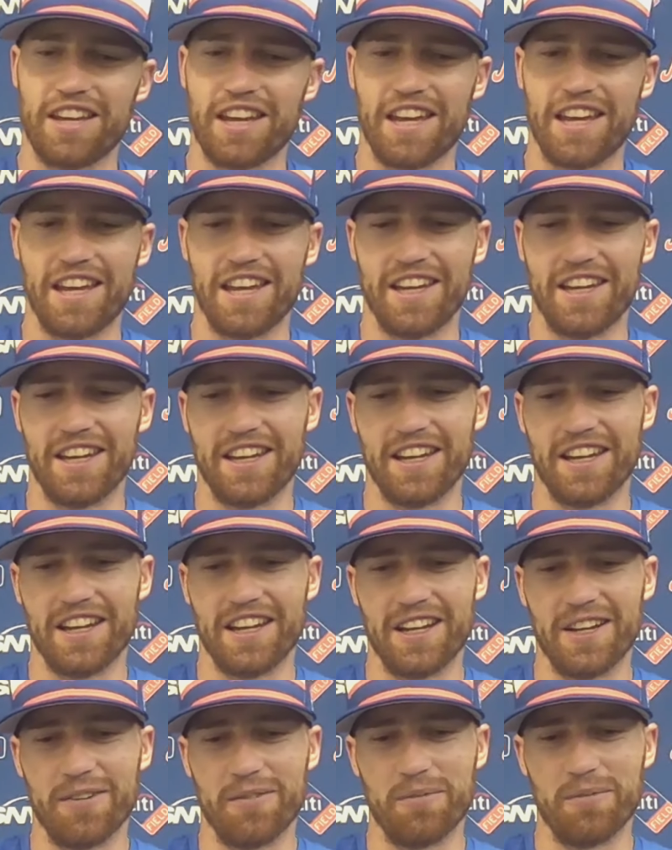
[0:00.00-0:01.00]
And,
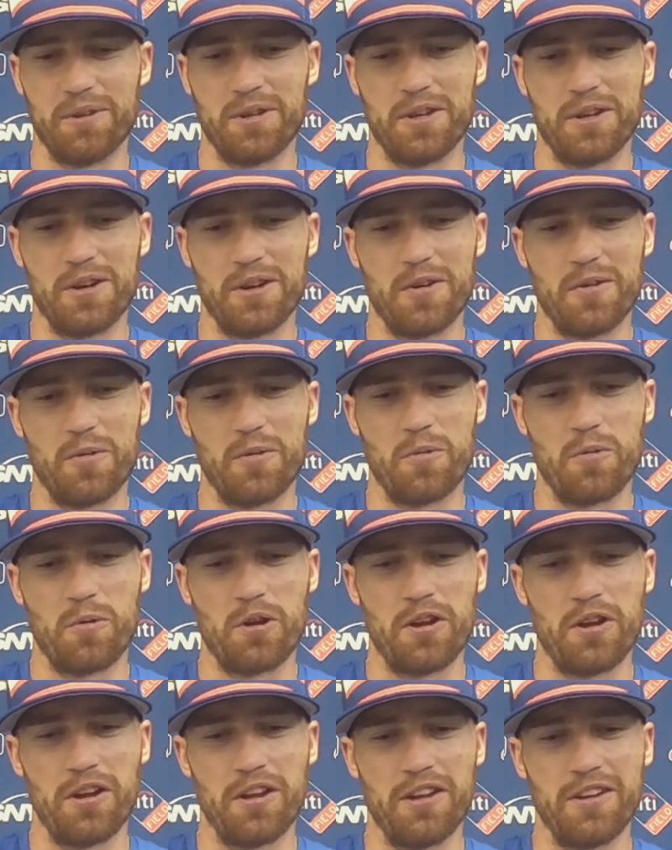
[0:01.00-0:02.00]
you know,
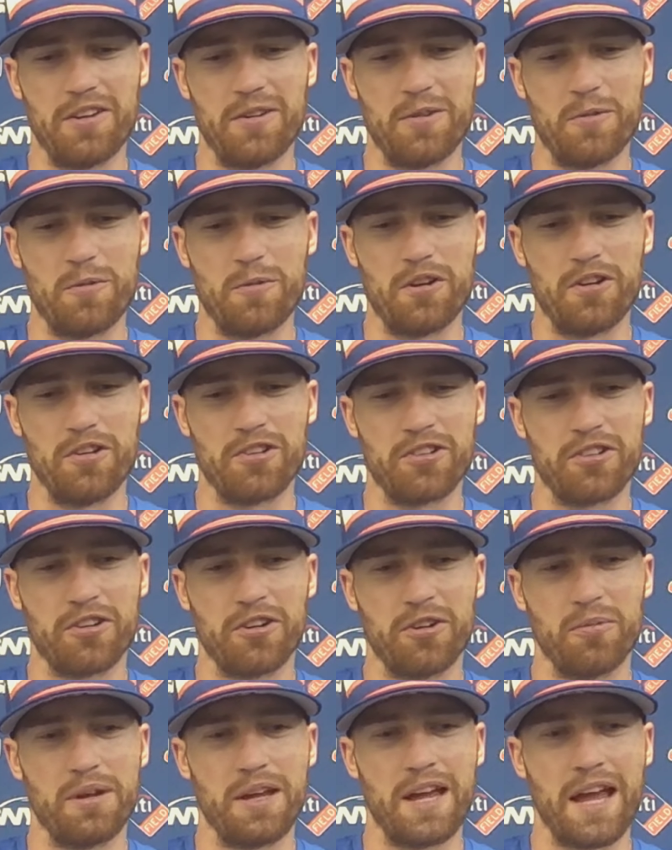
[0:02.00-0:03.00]
we just
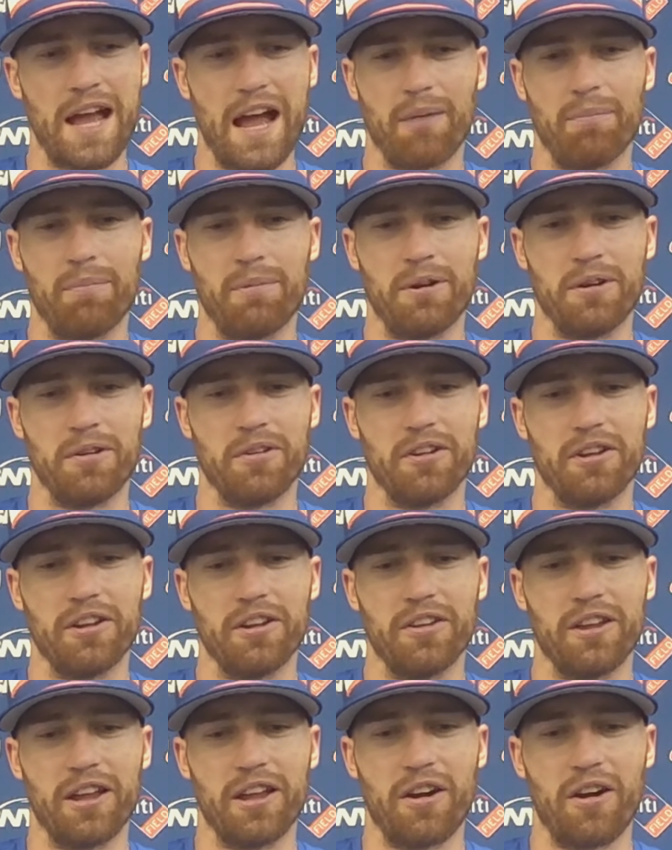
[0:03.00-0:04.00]
couldn't be happier
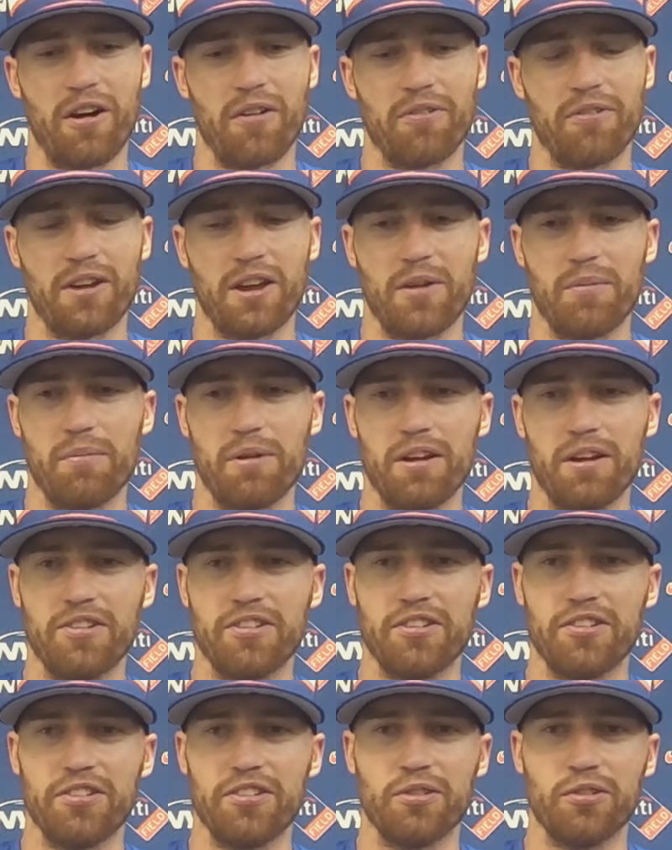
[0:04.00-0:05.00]
that our fan
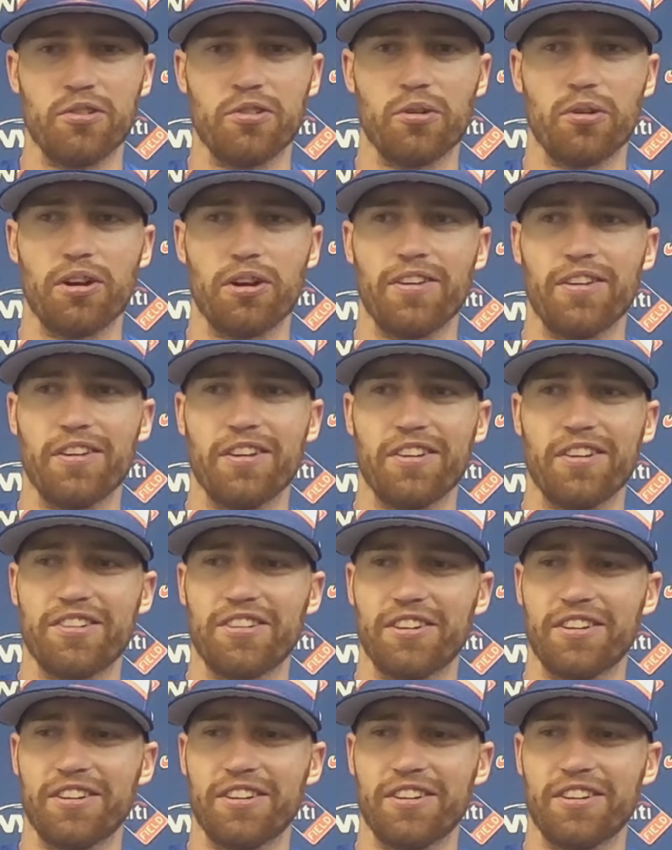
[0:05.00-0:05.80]
base is enjoying this.